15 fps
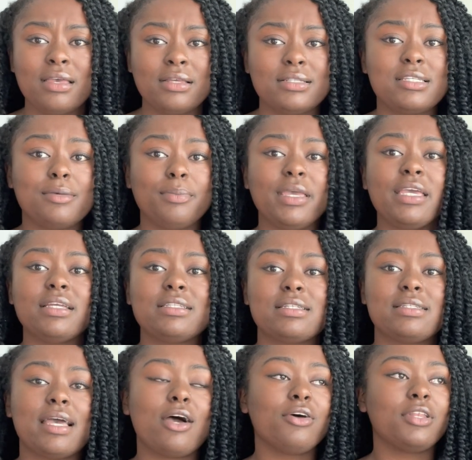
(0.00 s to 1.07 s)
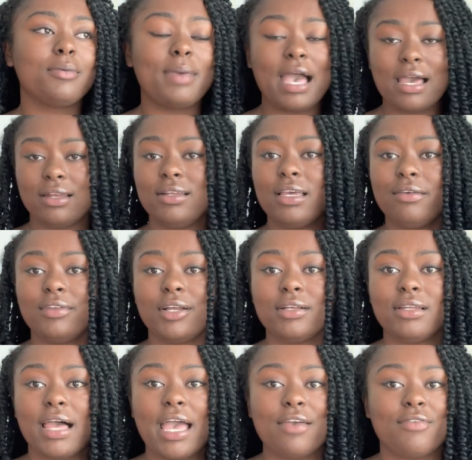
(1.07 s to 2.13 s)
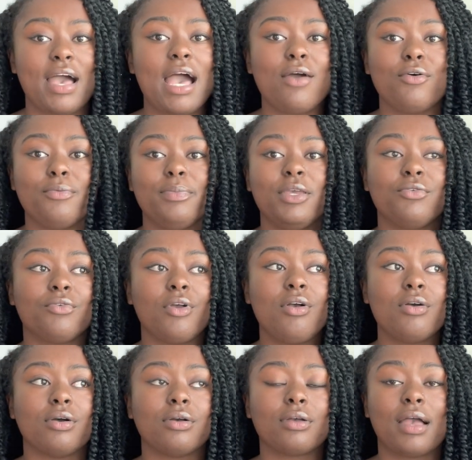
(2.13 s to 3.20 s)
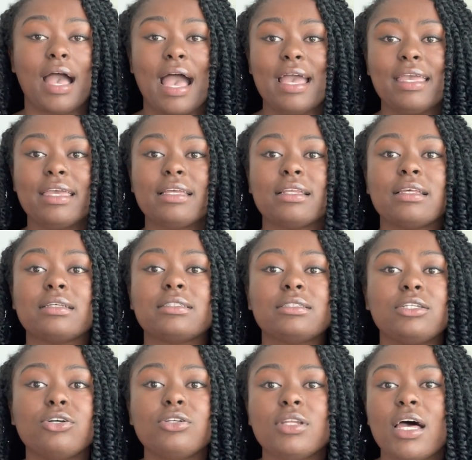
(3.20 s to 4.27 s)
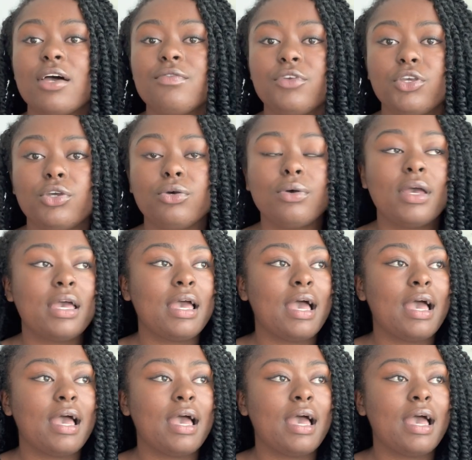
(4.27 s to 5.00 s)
to me, to tell them how to live their life, I would be wrong. I can still love you.